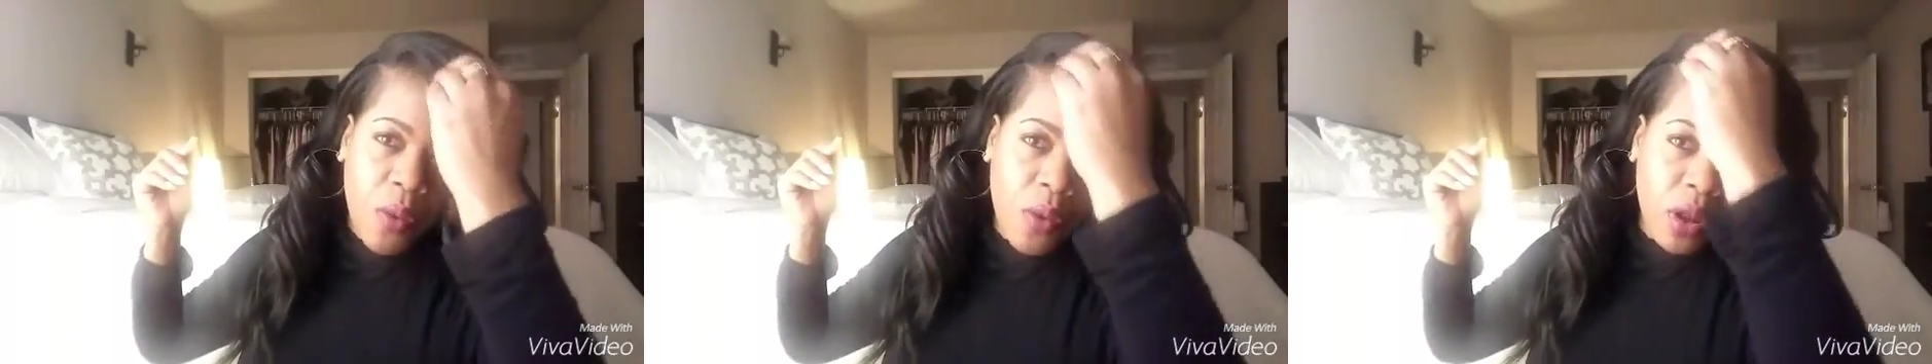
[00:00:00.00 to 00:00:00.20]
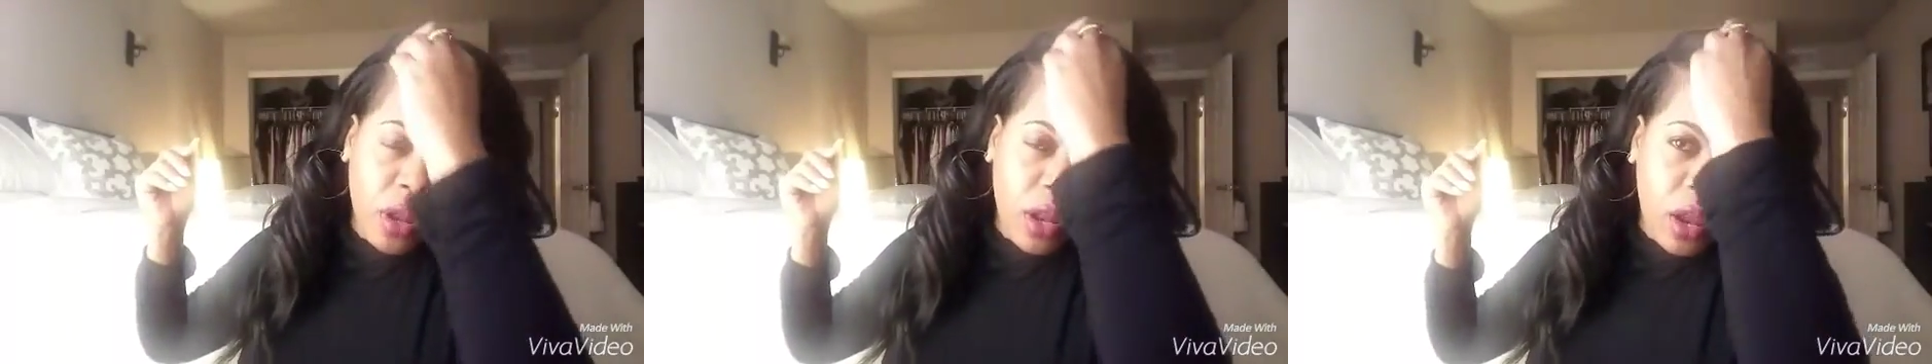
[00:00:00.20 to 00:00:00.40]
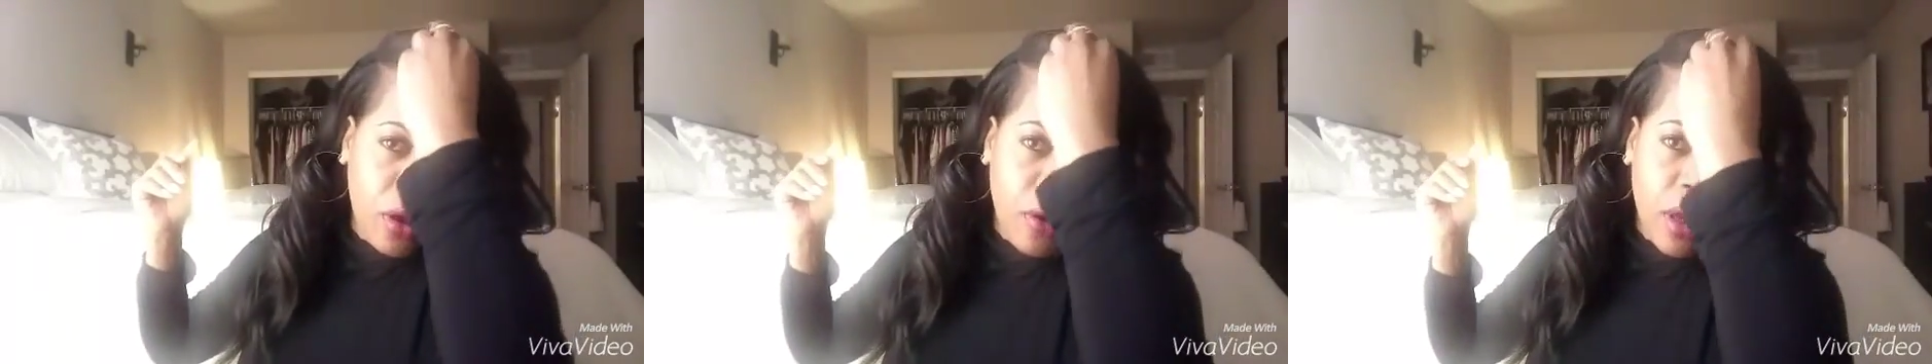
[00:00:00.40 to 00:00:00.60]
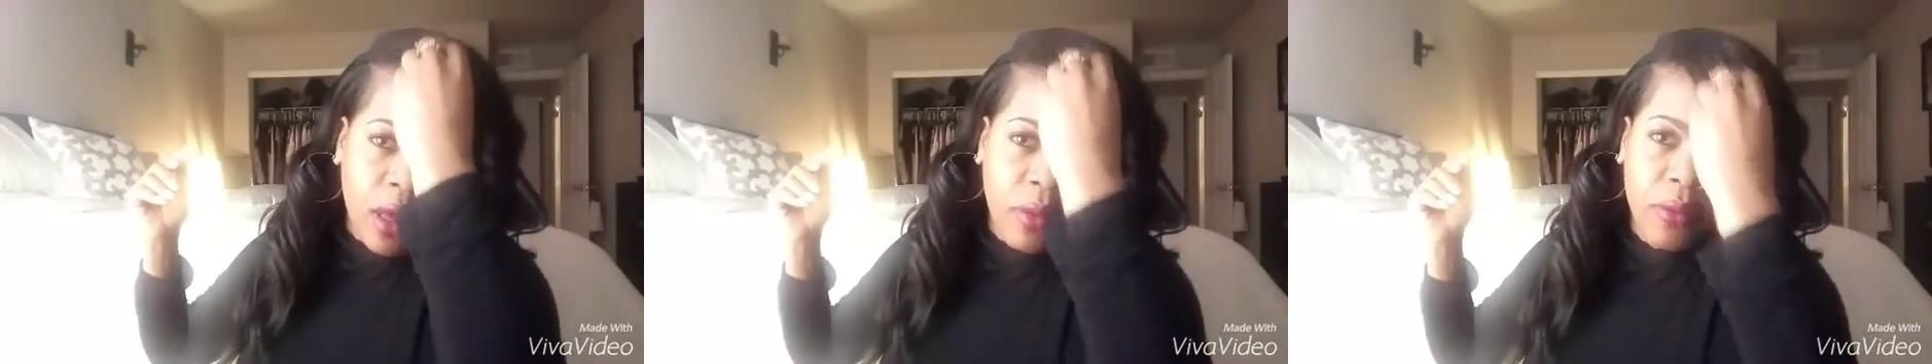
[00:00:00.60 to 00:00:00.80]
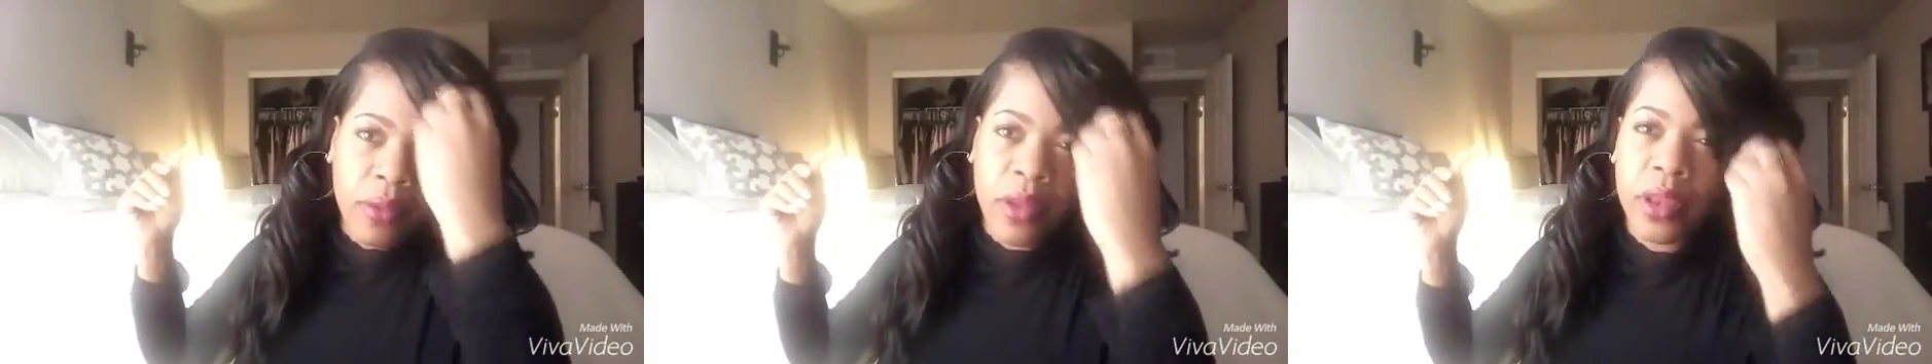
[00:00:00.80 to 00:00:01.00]
I wanted hair
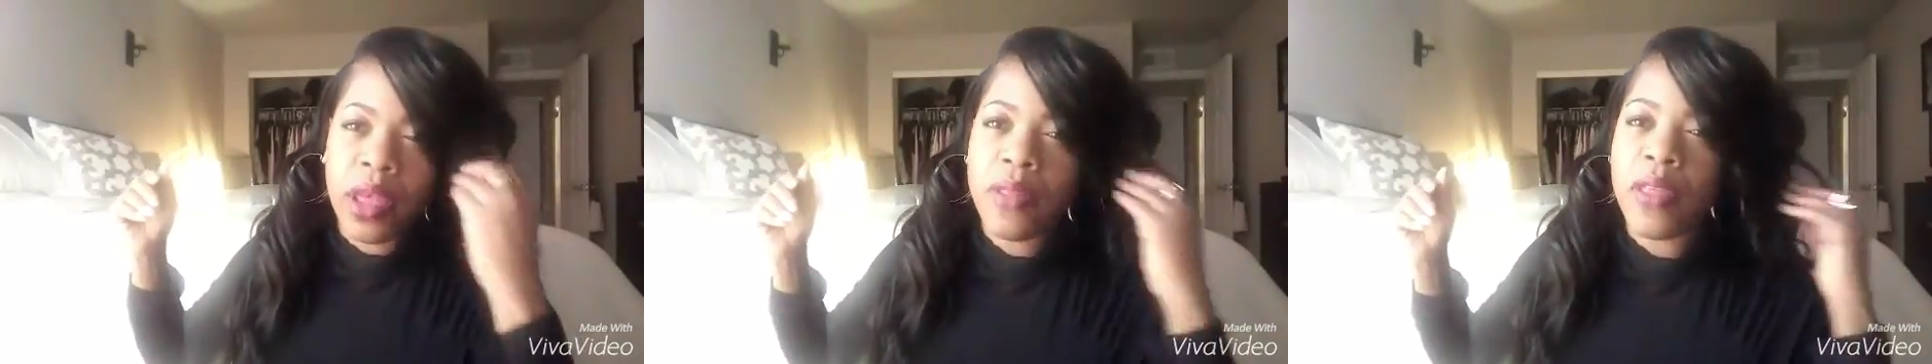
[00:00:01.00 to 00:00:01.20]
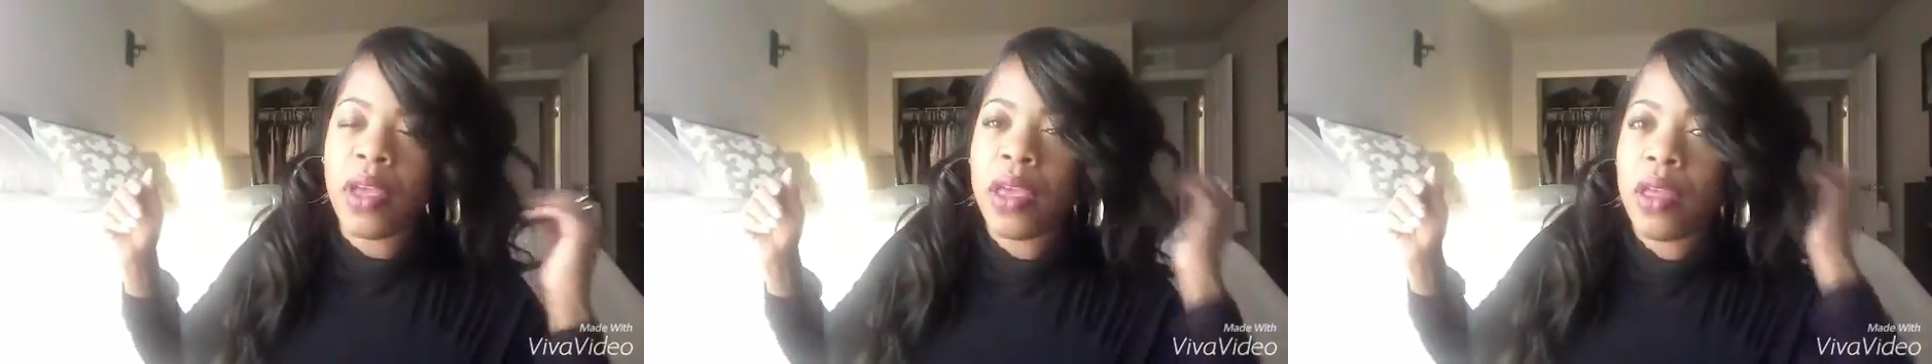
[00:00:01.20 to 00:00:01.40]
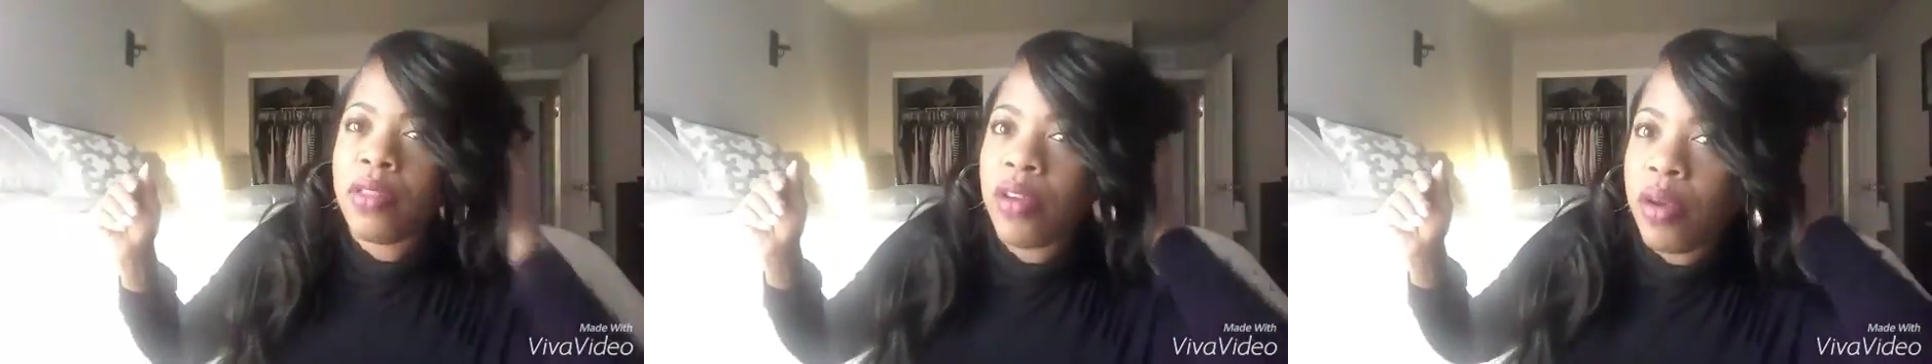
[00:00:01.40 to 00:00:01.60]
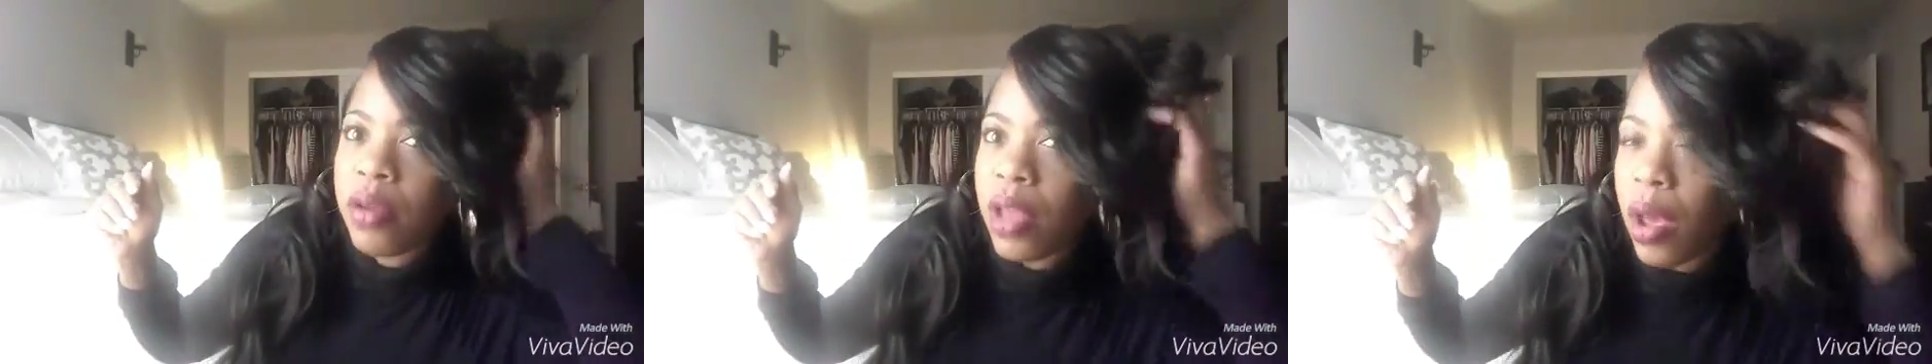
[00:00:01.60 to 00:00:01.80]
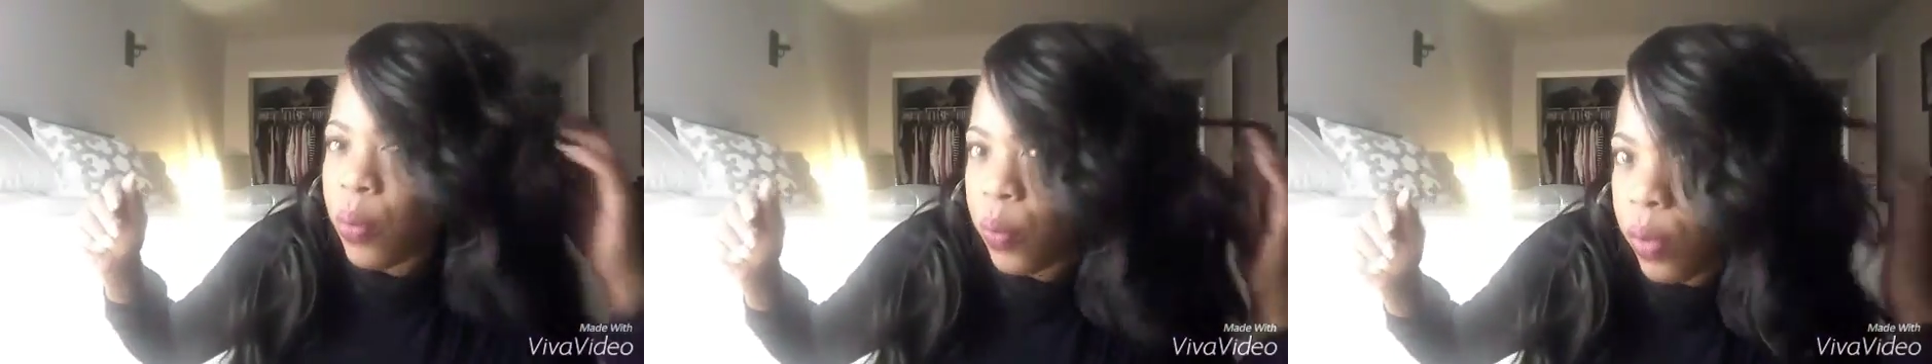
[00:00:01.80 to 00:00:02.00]
out, and I think it
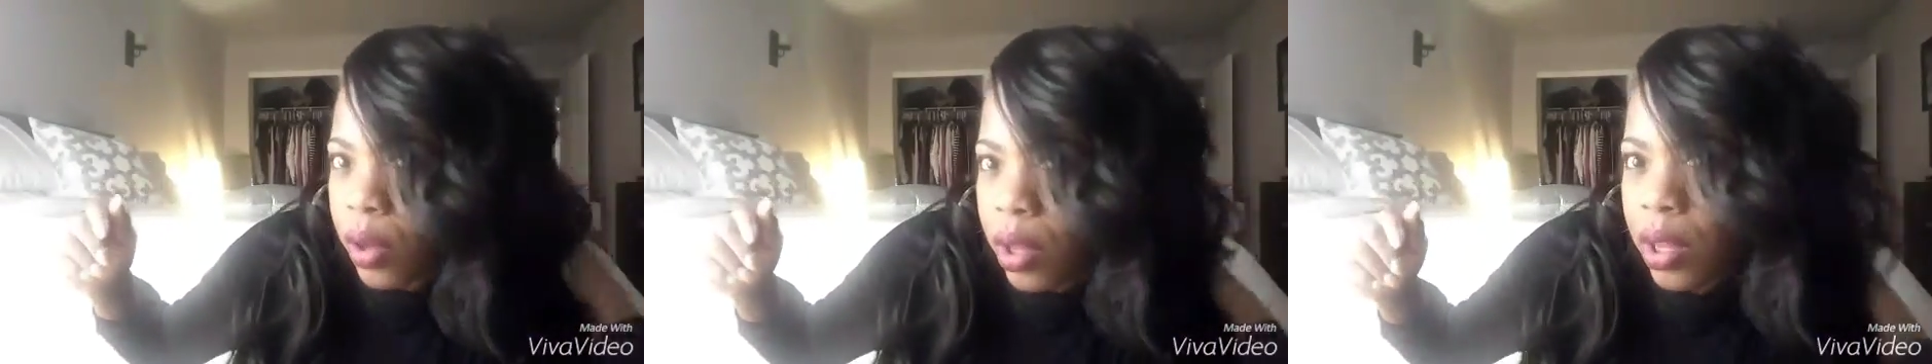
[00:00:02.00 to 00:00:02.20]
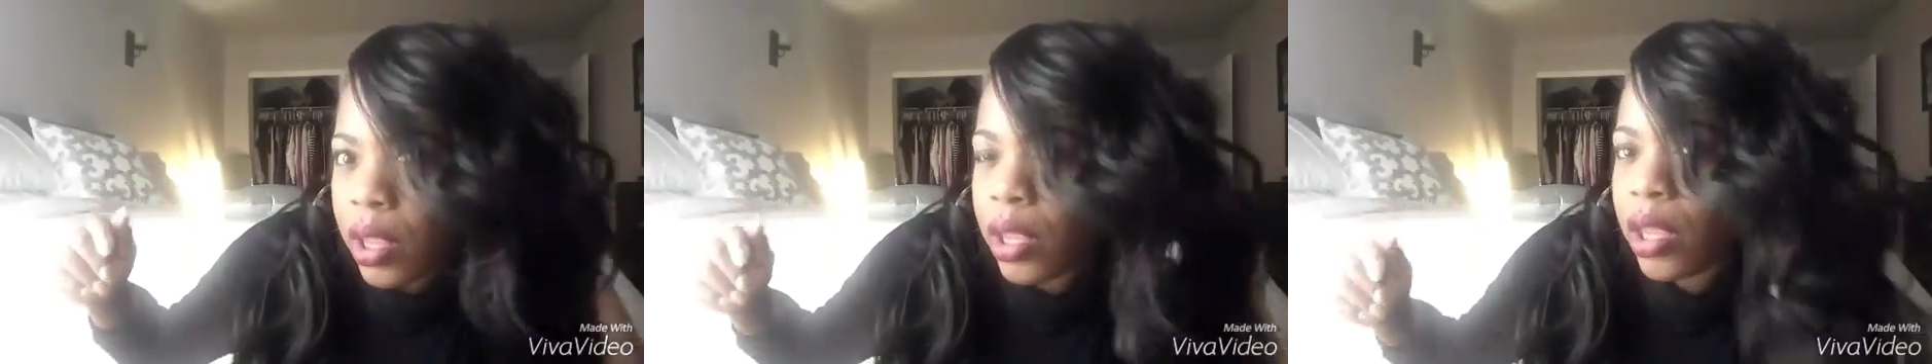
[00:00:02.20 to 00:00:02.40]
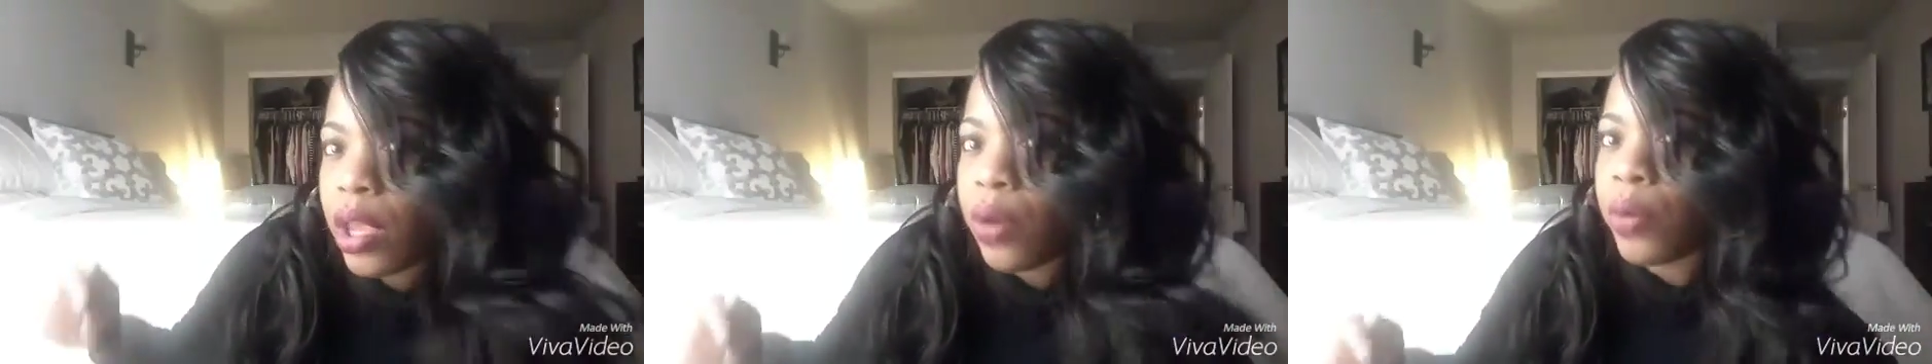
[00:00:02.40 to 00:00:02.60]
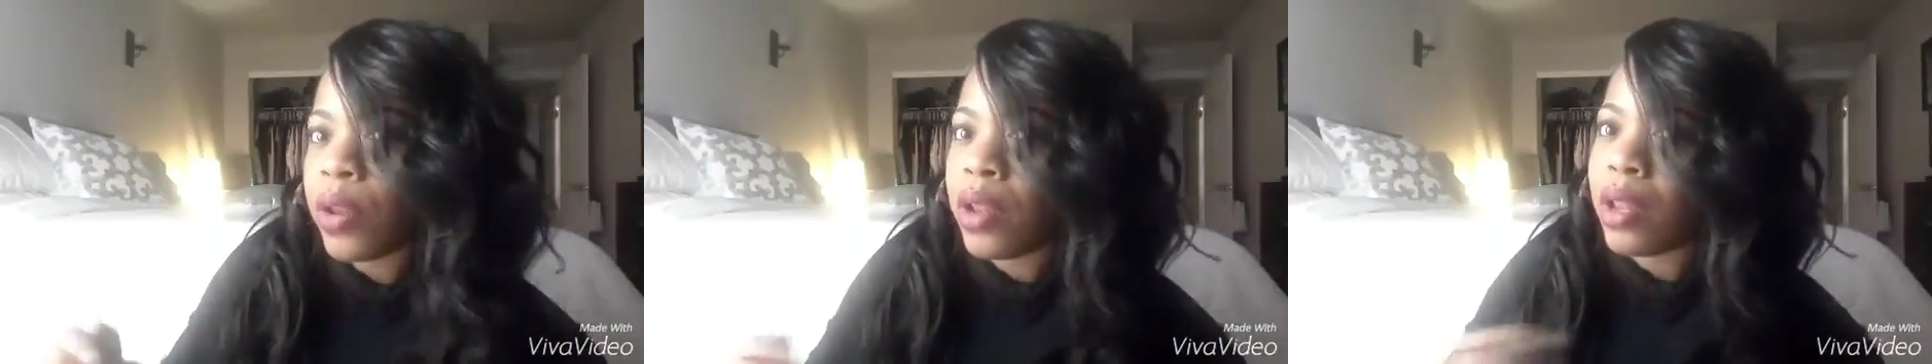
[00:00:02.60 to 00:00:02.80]
turned out really cute,